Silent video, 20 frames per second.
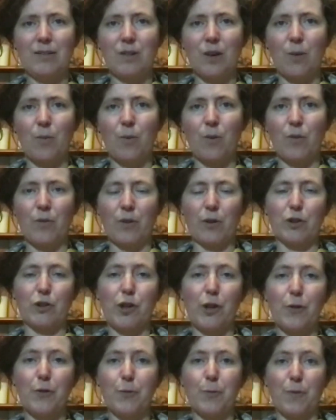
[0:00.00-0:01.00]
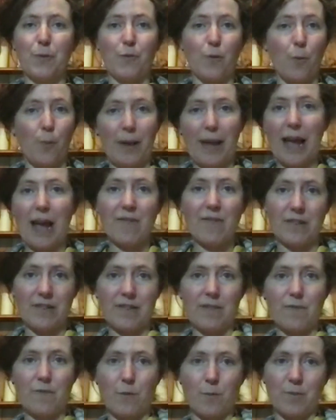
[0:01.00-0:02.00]
on one of our shows before. We have
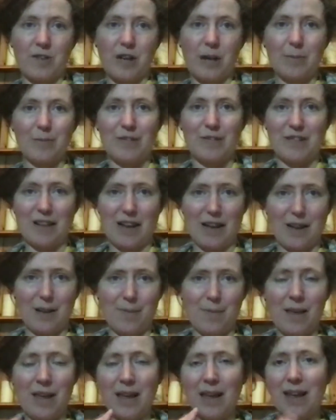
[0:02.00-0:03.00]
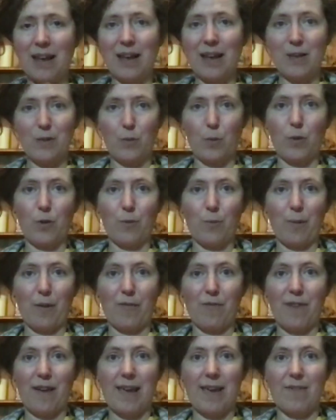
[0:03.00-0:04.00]
it in from time to time. It's one of my
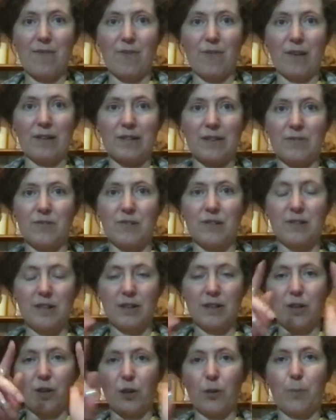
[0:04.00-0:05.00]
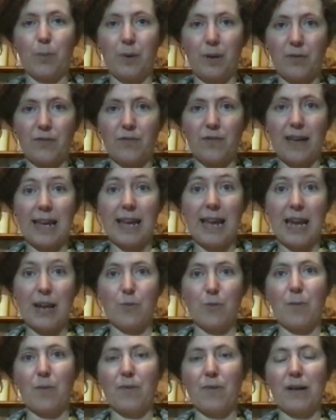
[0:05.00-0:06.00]
favourites. I've designed a couple of
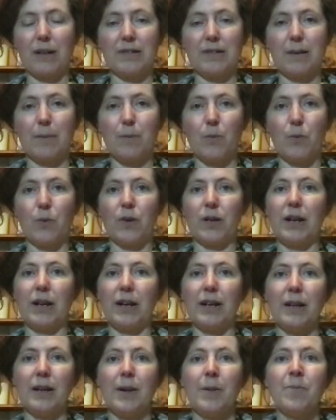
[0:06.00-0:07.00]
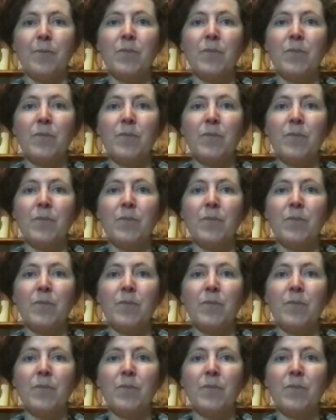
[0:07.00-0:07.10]
engagement rings in morganite.